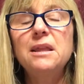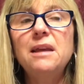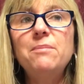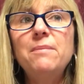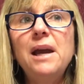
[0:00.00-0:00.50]

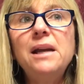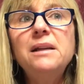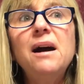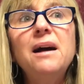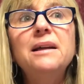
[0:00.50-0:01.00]
They may
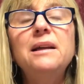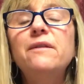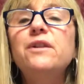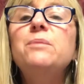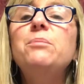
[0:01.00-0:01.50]
not
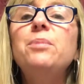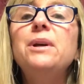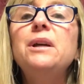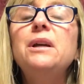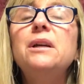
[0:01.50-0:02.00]
even
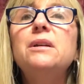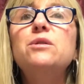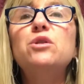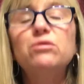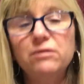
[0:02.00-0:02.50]
be
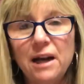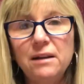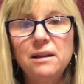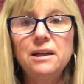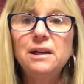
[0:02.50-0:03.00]

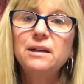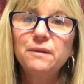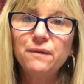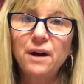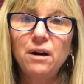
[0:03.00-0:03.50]
directly
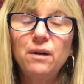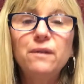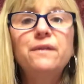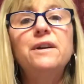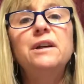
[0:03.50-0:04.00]

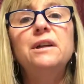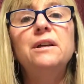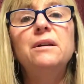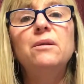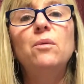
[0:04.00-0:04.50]
involved
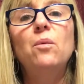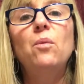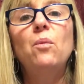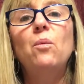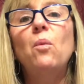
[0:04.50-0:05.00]
in
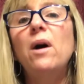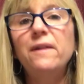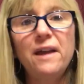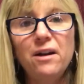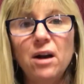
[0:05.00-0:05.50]

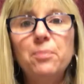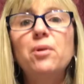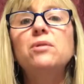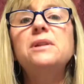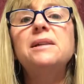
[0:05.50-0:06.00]
what they are
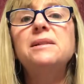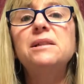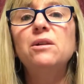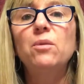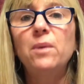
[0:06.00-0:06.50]

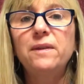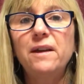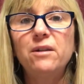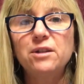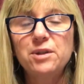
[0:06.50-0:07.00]
protesting or what
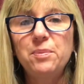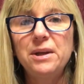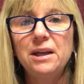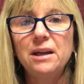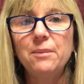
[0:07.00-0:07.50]
they are
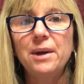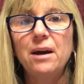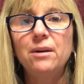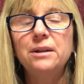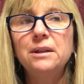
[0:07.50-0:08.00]
speaking
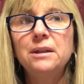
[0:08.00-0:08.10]
about.